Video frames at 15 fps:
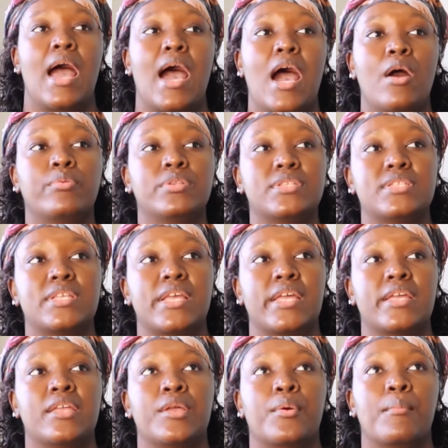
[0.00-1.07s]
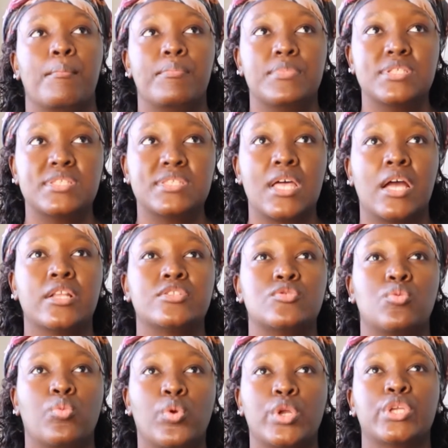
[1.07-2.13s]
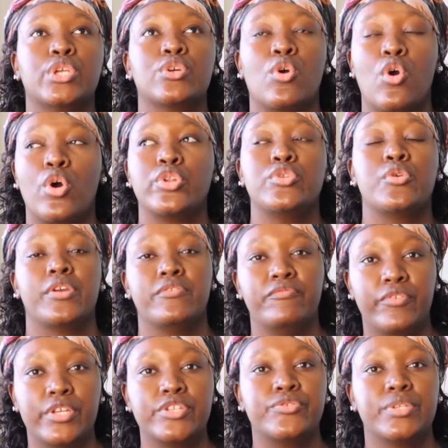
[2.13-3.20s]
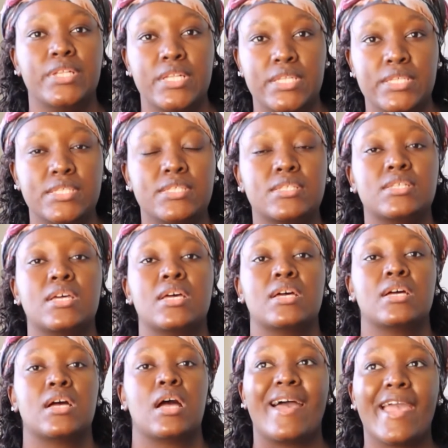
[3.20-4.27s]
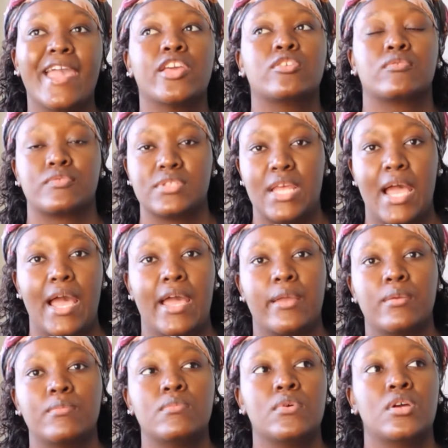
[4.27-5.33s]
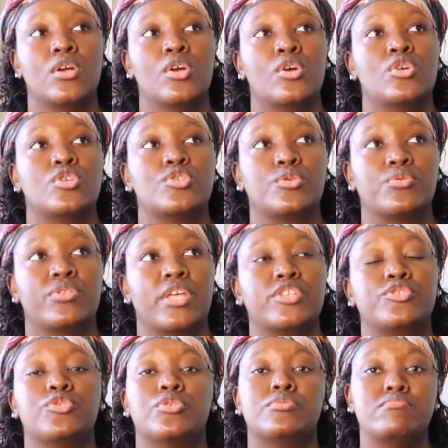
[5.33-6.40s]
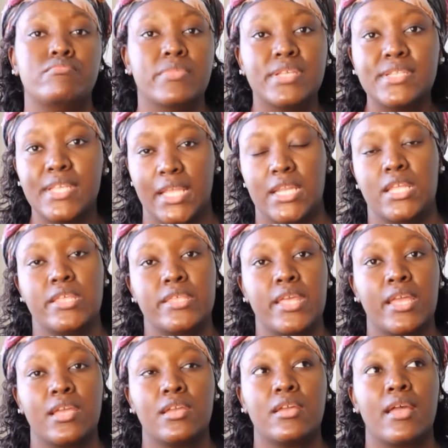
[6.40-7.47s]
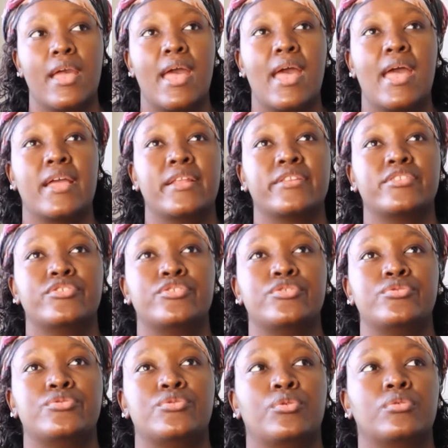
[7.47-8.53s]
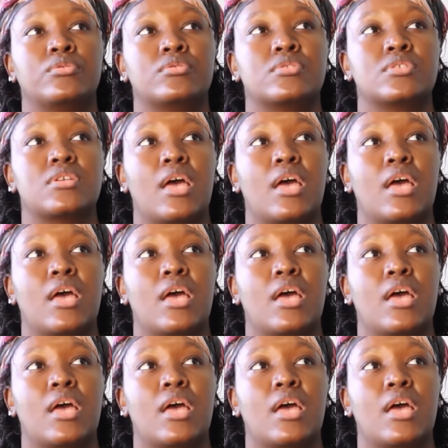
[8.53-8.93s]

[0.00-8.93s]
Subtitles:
I would say start working on your inventory list ahead of time so that you don't miss anything and you don't